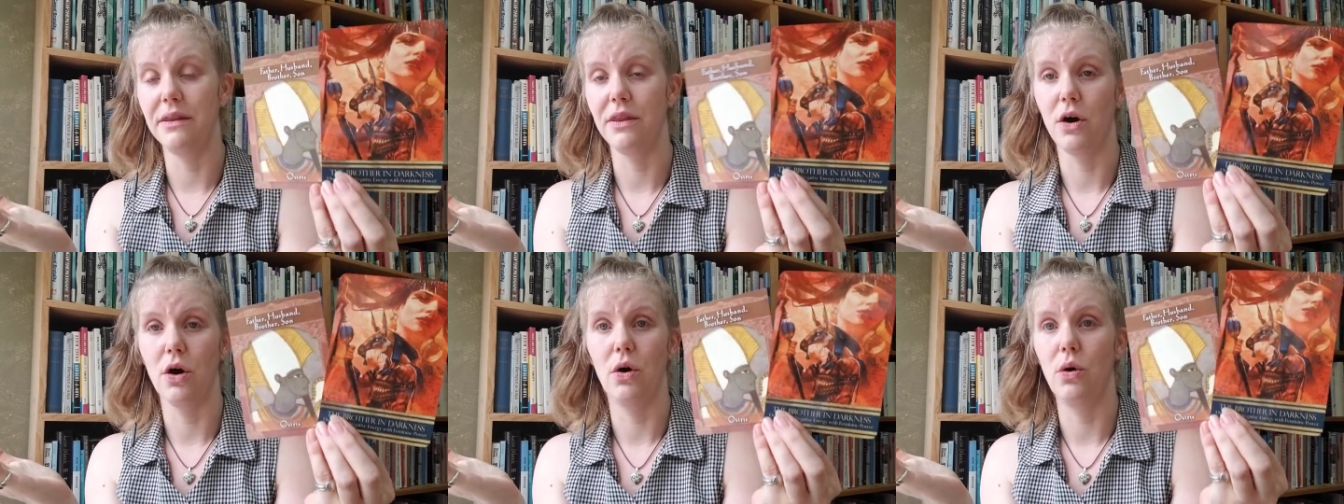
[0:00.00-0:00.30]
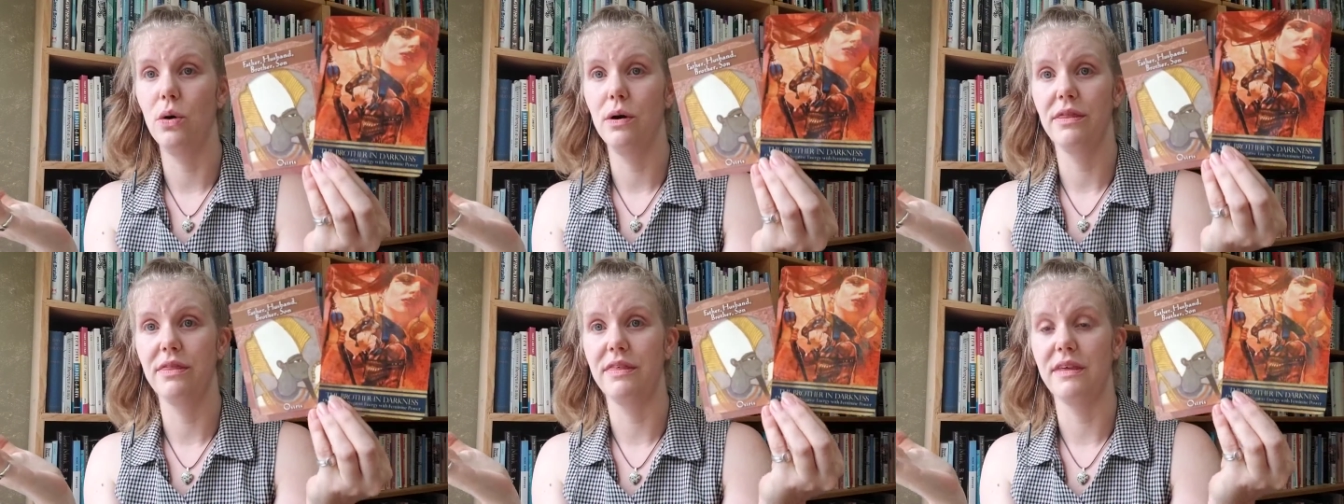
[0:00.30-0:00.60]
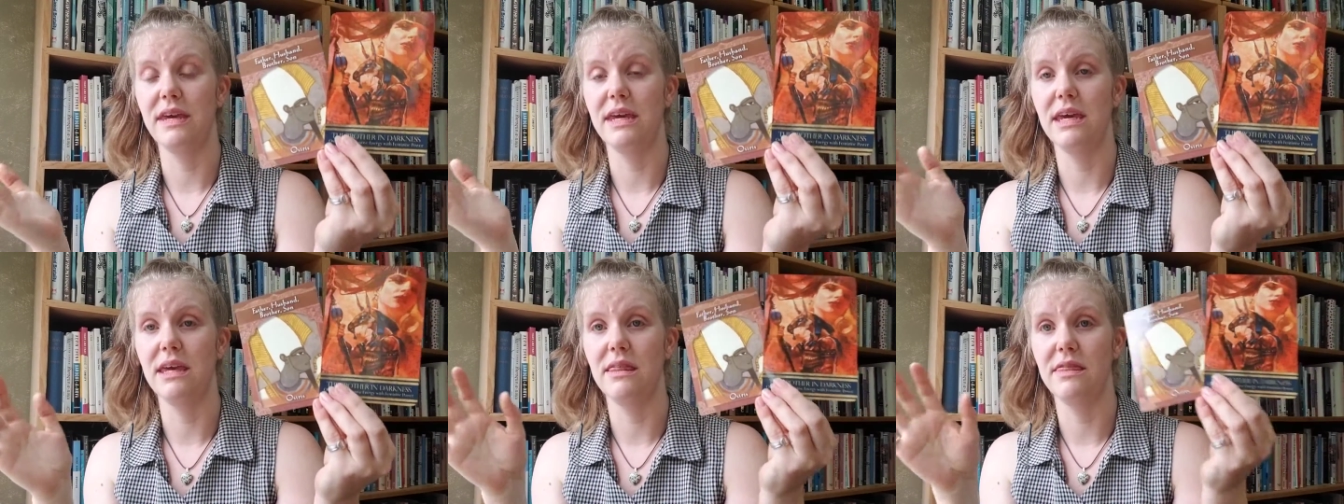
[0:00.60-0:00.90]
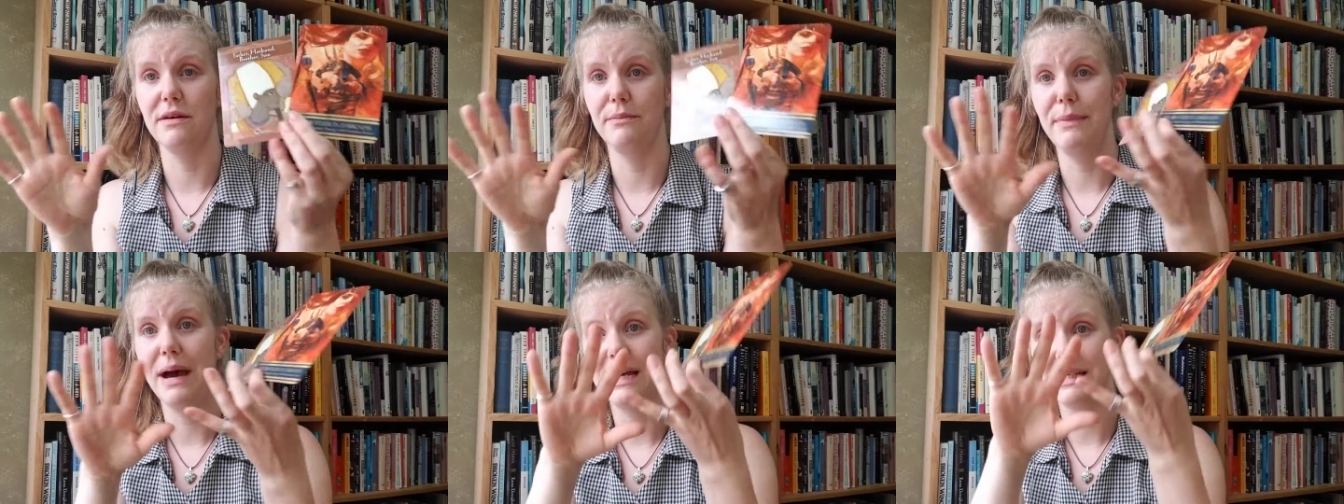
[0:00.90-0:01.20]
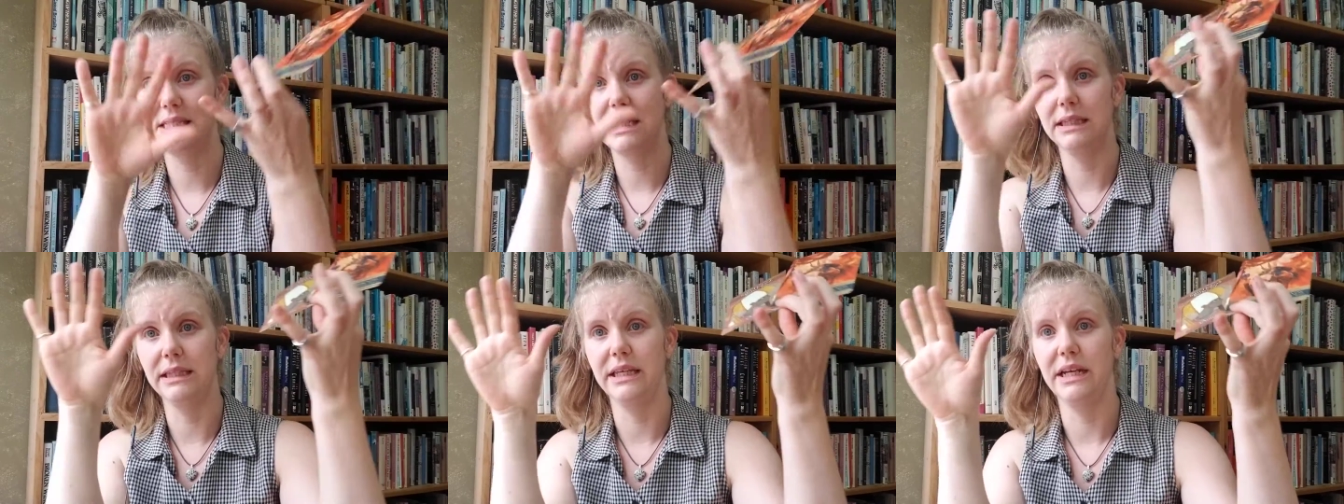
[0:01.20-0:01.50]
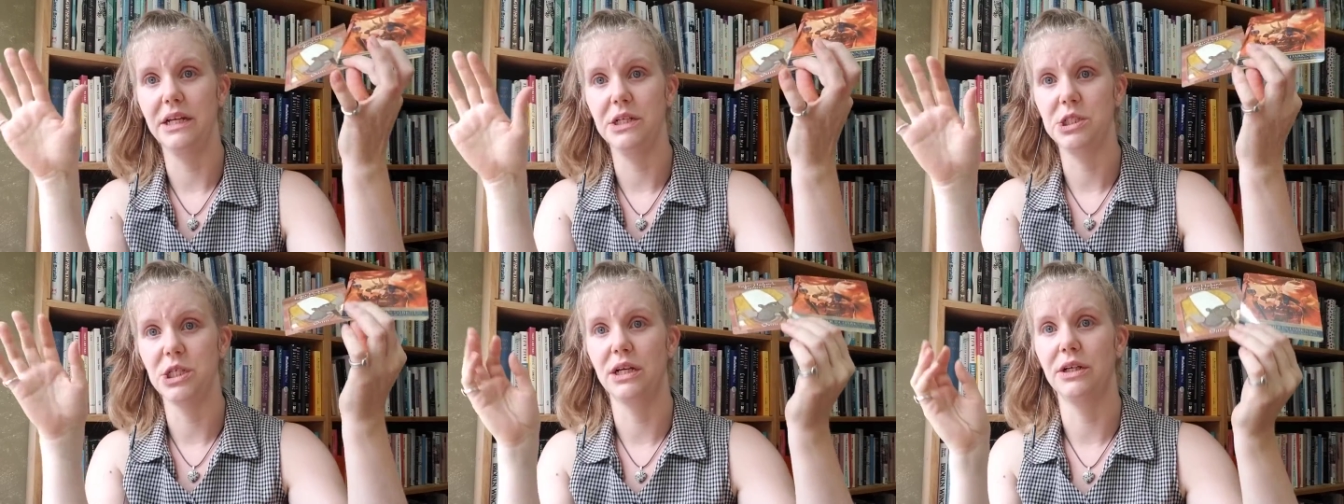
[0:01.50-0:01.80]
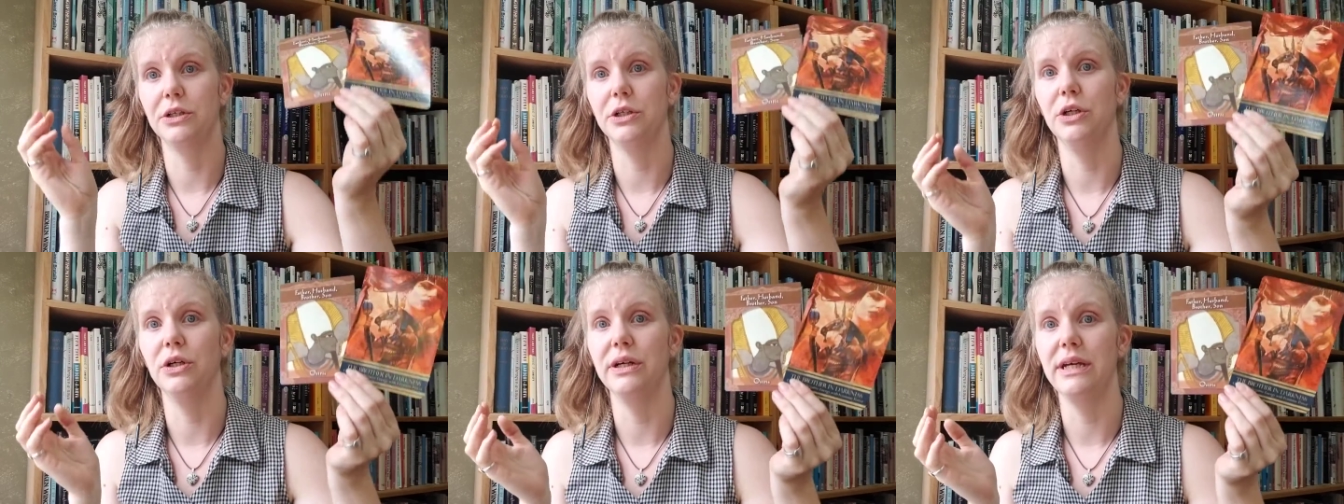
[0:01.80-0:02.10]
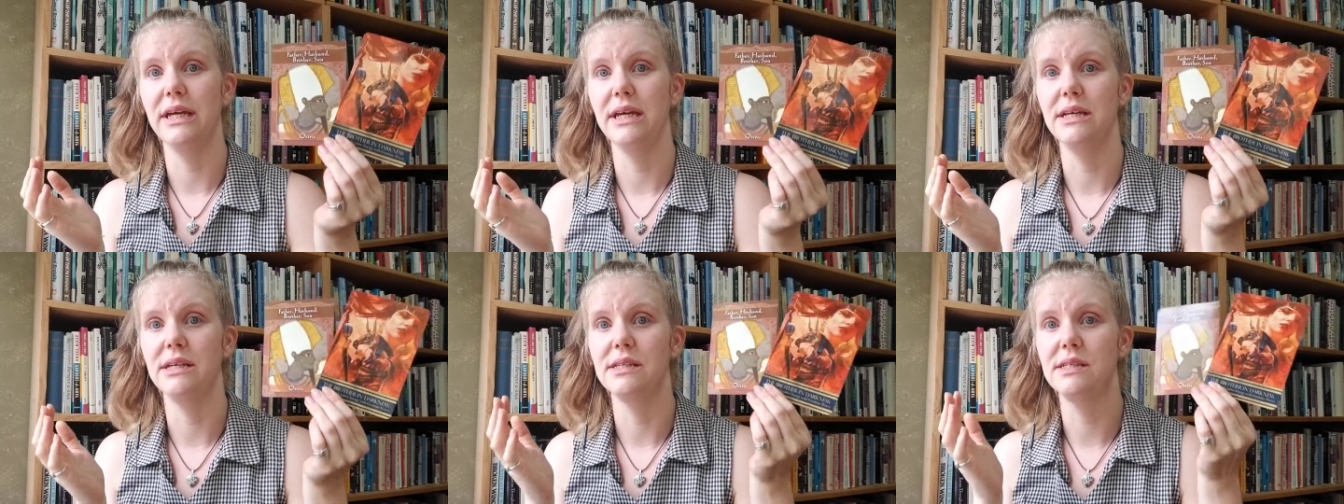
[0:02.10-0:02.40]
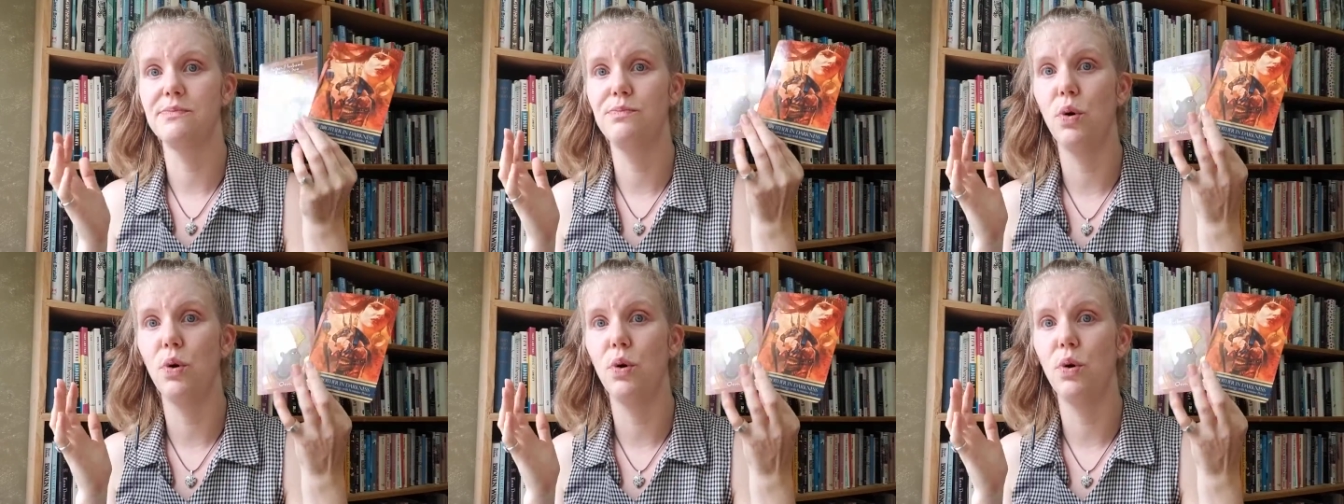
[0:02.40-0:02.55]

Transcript: though the the masculine in general is